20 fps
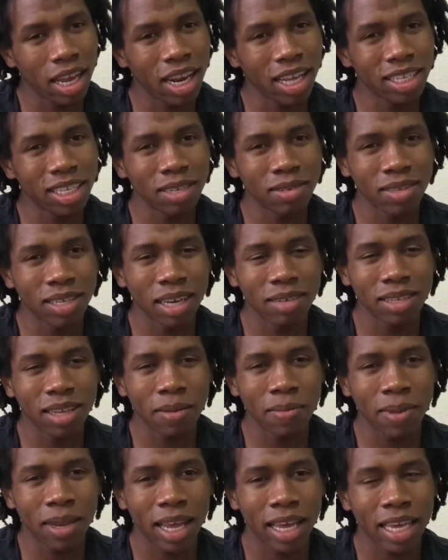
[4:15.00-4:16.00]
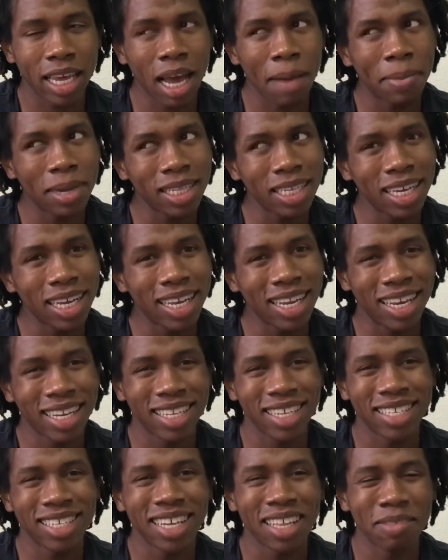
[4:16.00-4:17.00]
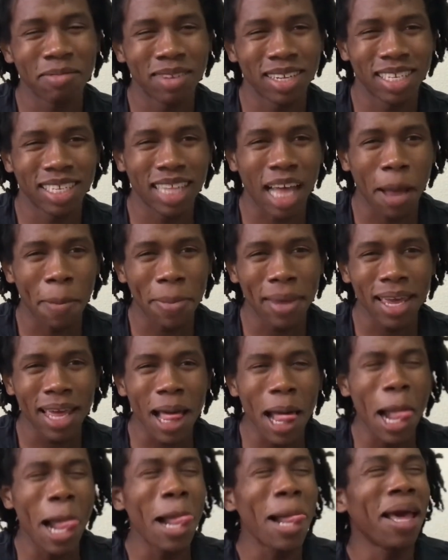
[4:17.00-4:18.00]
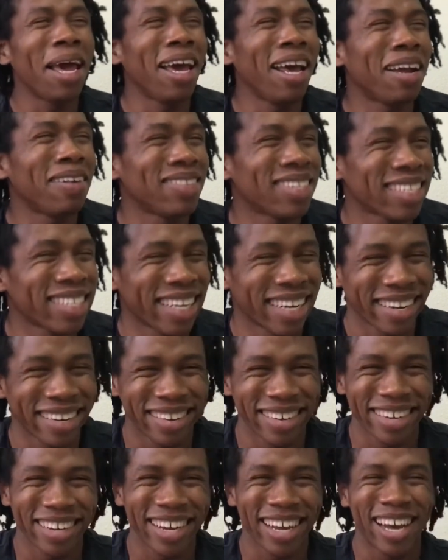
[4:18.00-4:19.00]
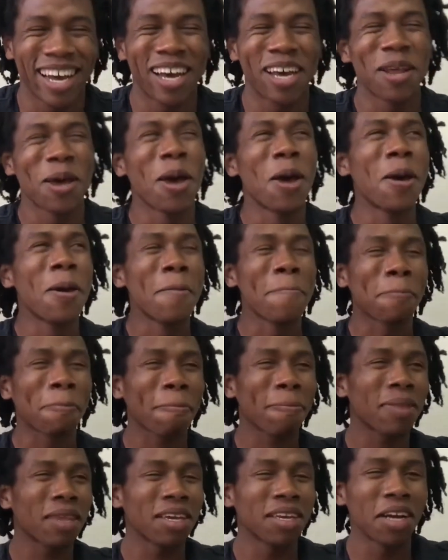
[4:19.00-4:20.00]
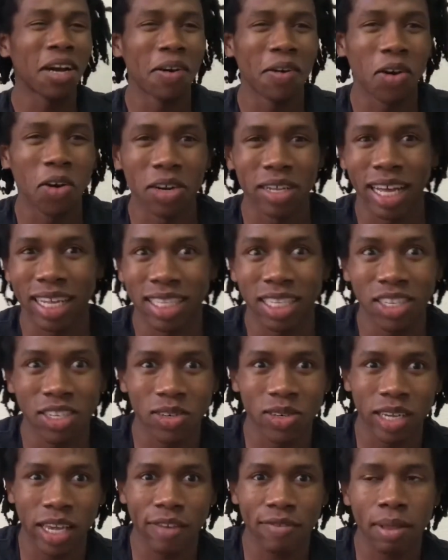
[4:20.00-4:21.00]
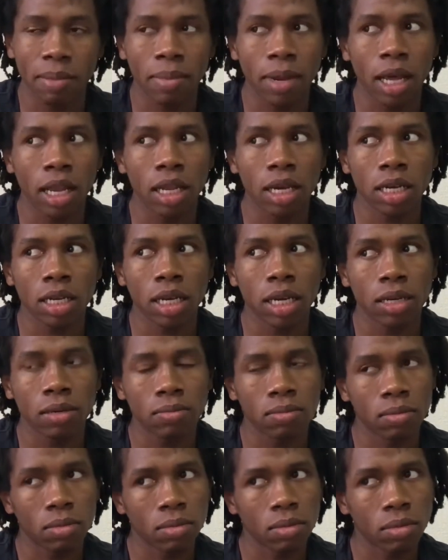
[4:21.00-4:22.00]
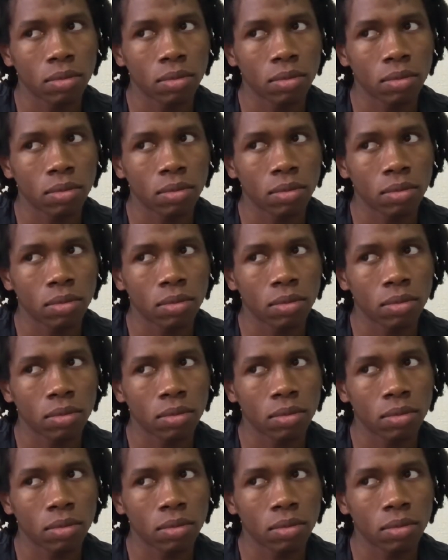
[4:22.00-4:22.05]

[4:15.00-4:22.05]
And then sometimes they'd be like, "Yamete," like they tell them to stop it, and I'm just like, "Oh God," you know. Or that teacher would give them that look, like.